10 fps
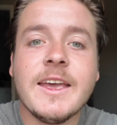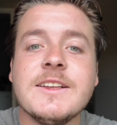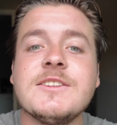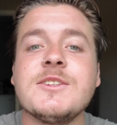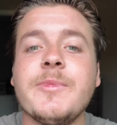
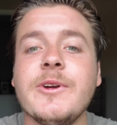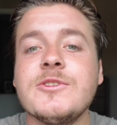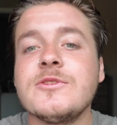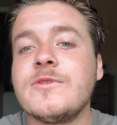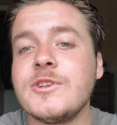It's the
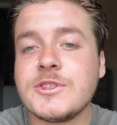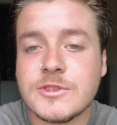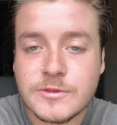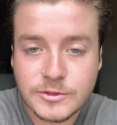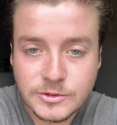spiritual
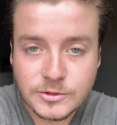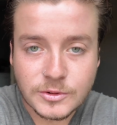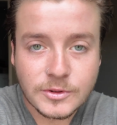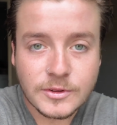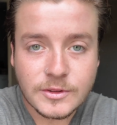version of
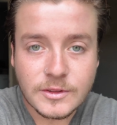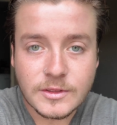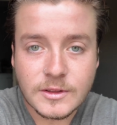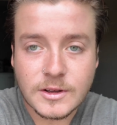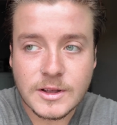you.
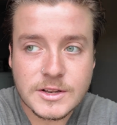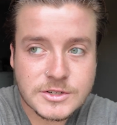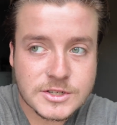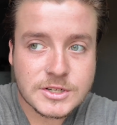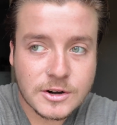
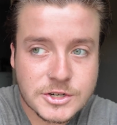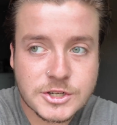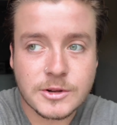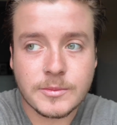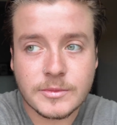It's your
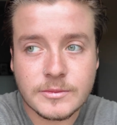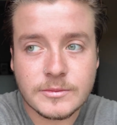starship